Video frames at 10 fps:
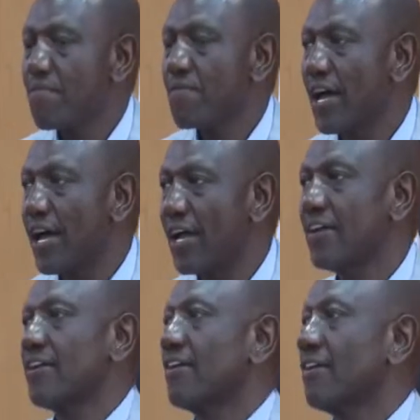
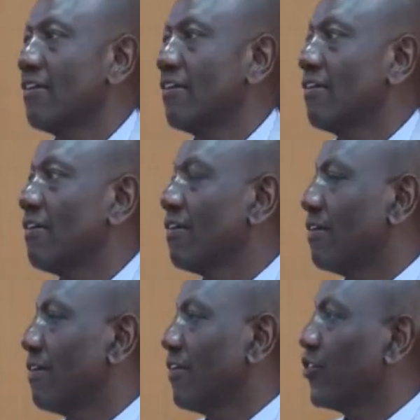and
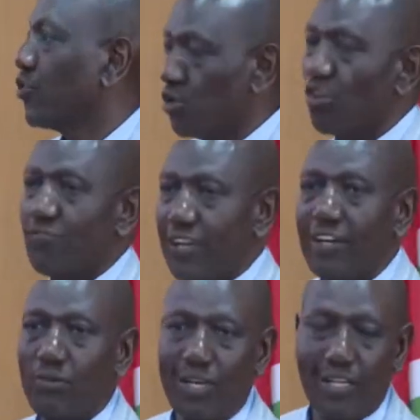you know
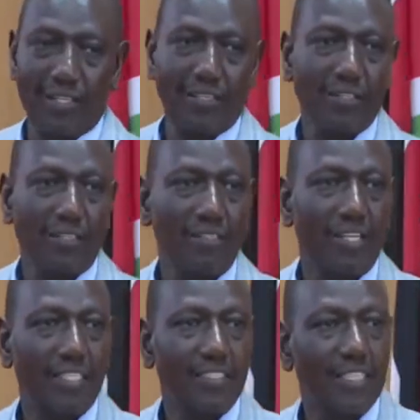very well
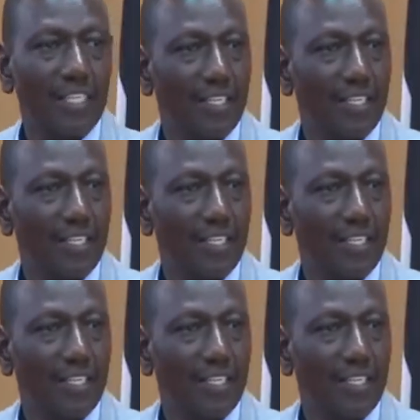that